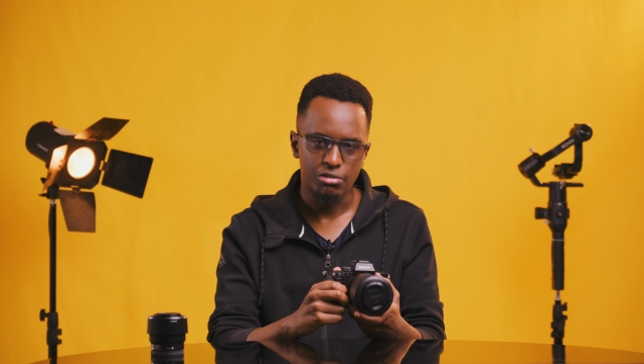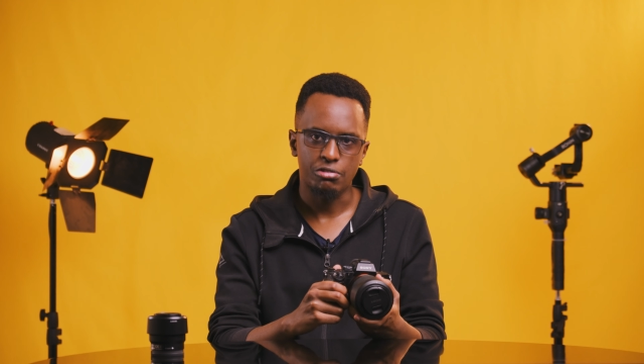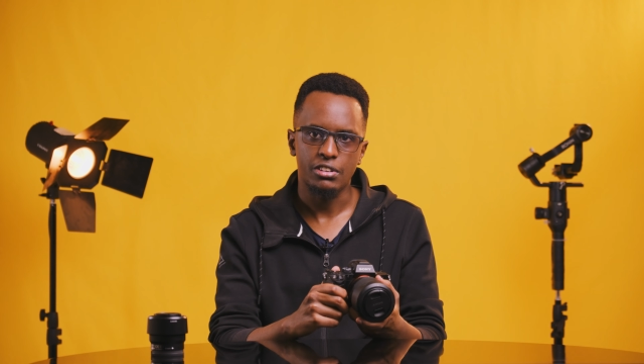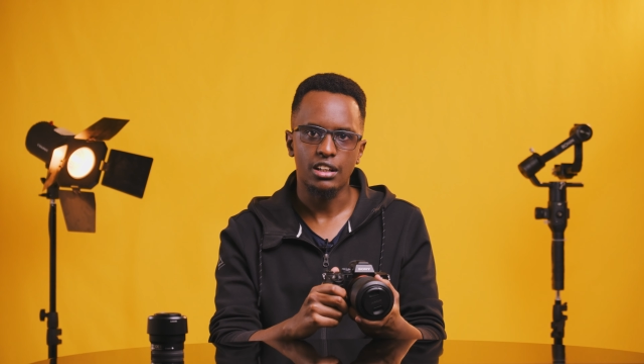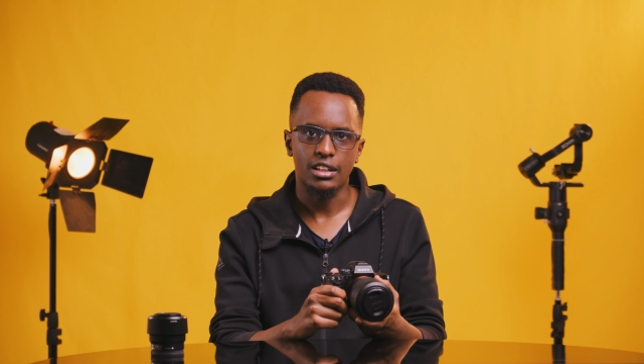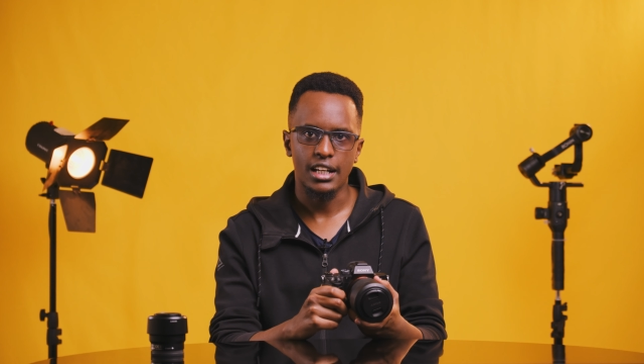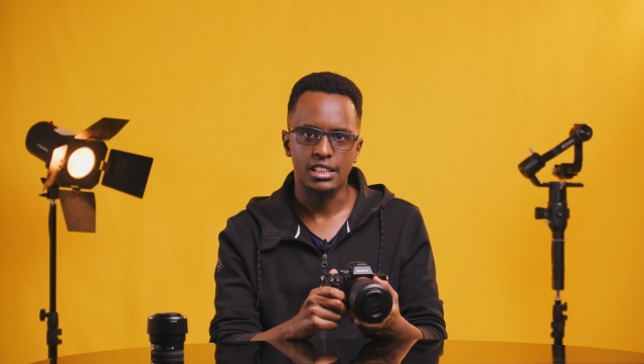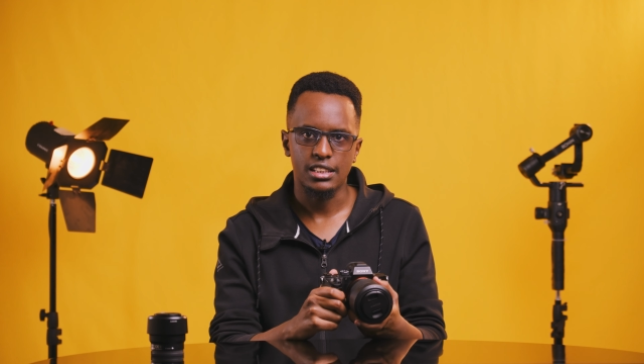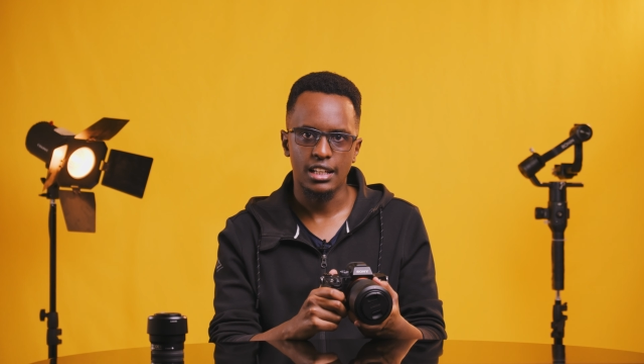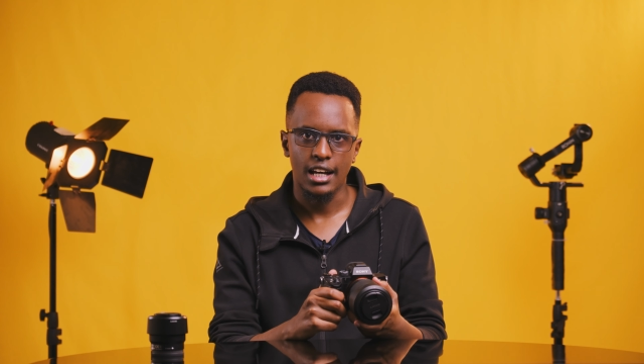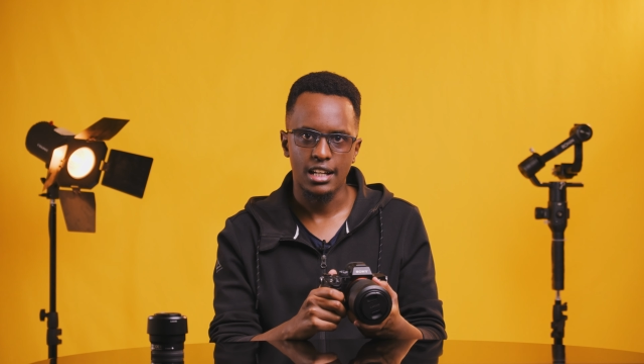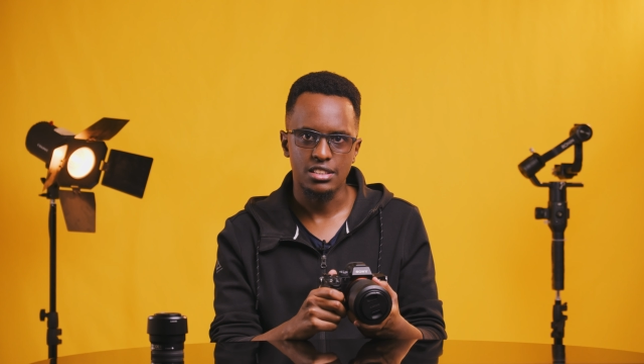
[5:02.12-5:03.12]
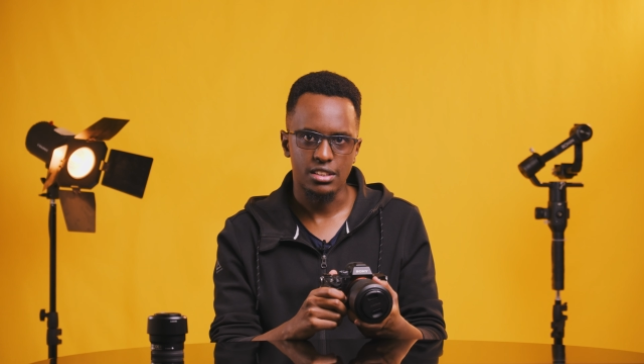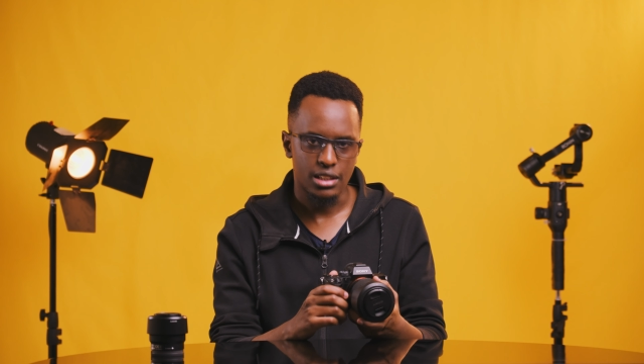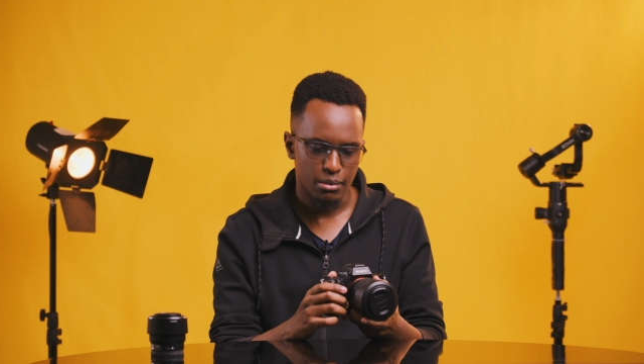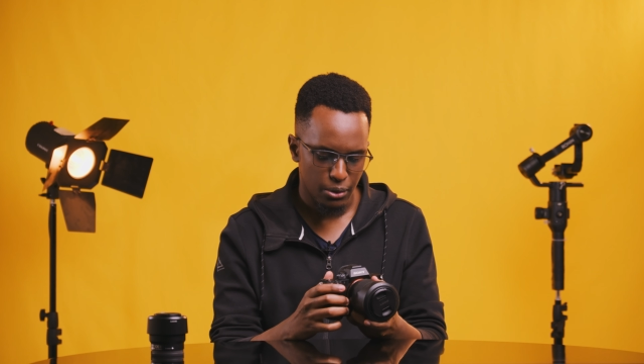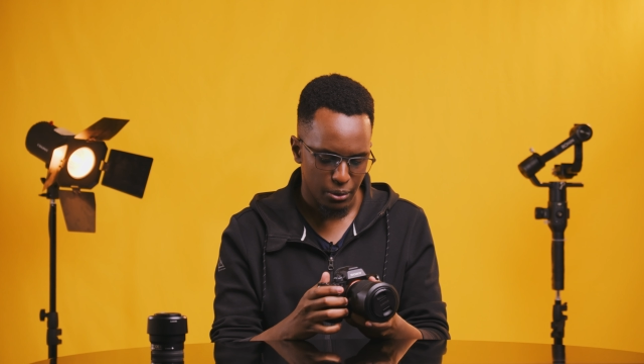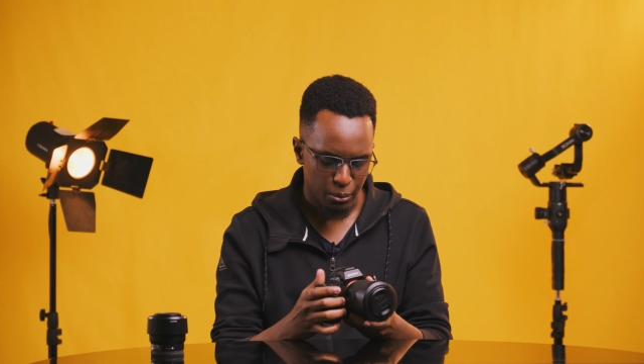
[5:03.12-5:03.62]
feel right in the hands
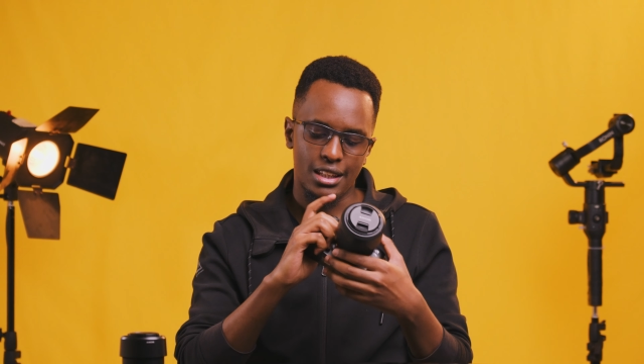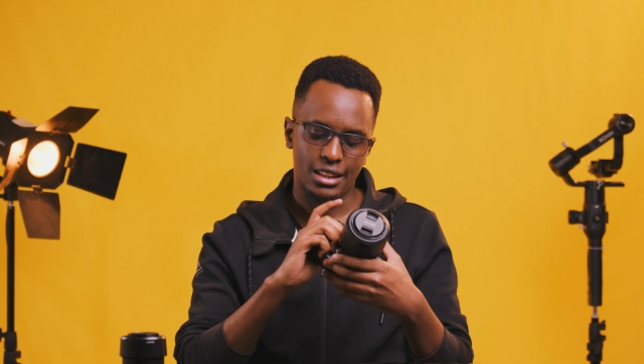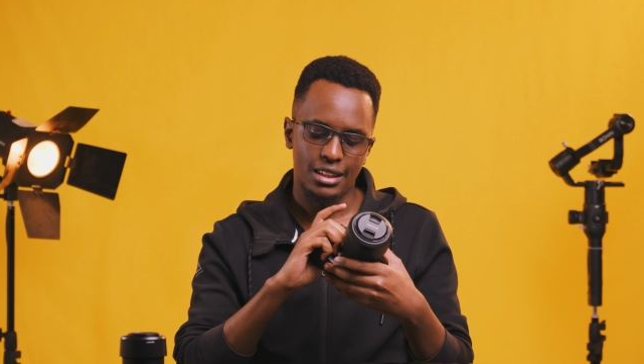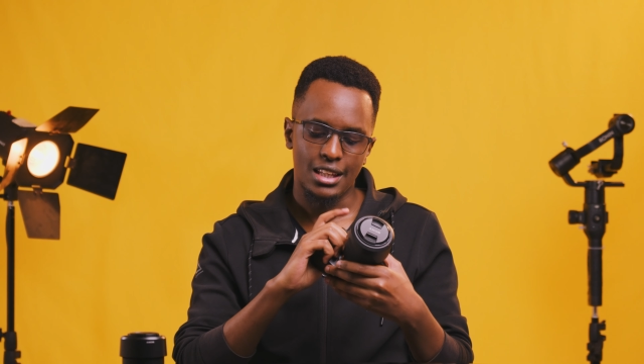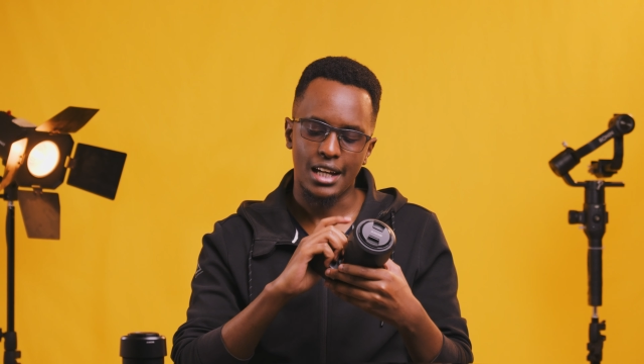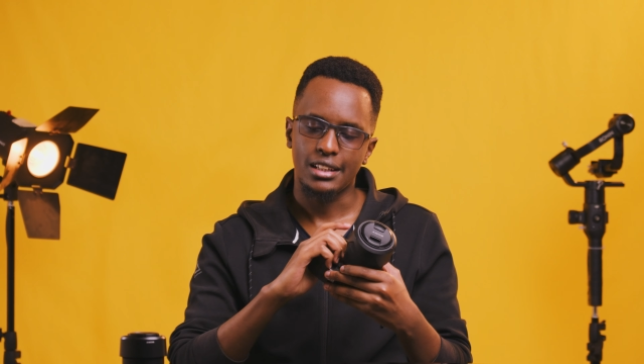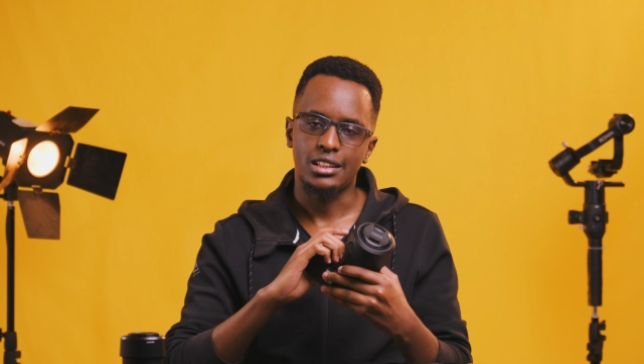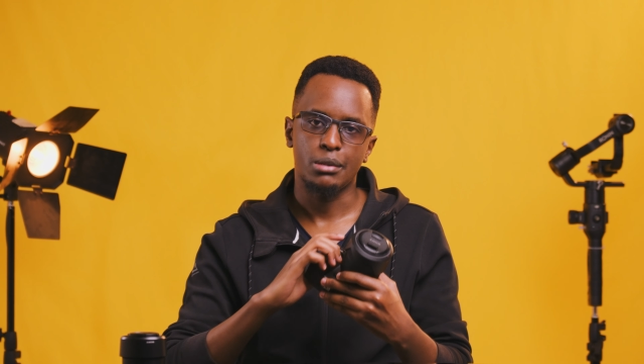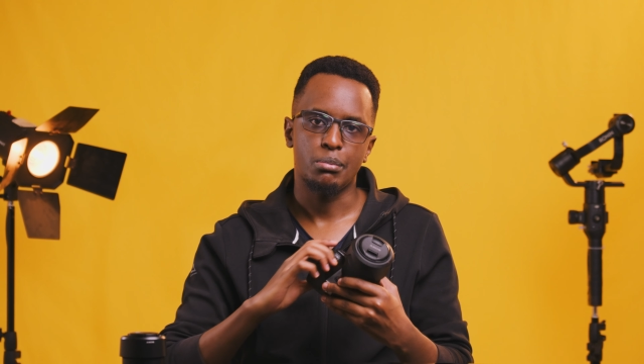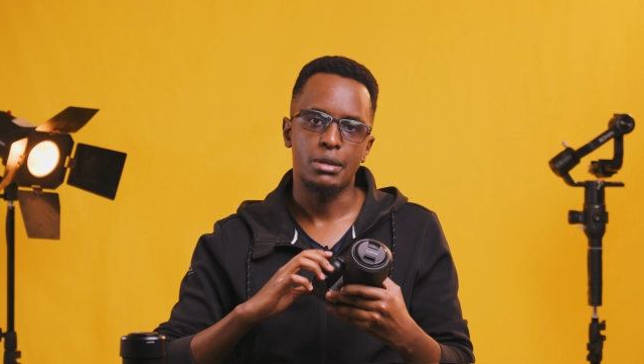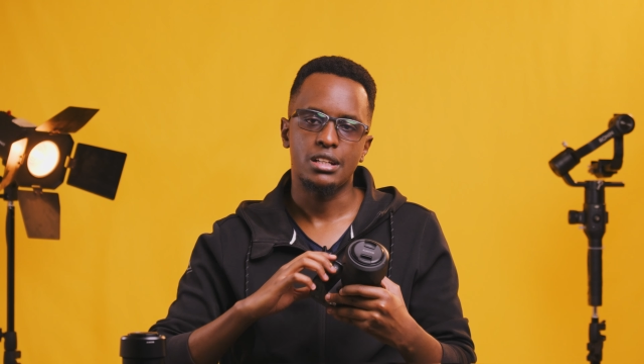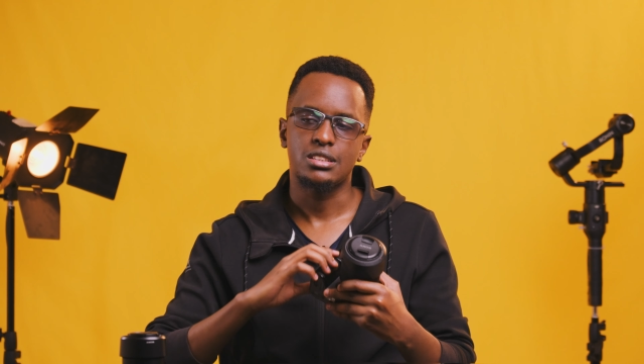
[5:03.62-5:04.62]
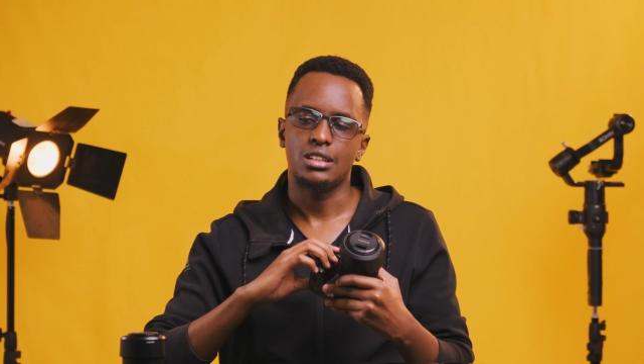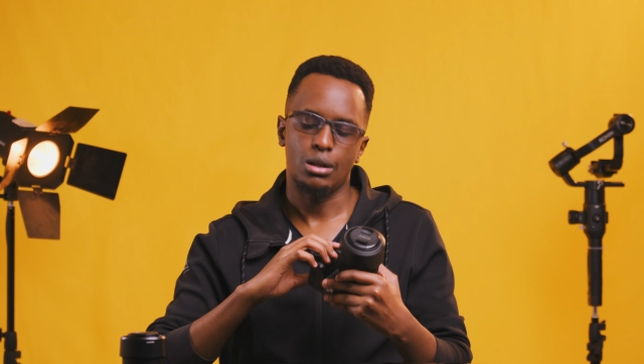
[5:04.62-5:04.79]
anymore. And that grip makes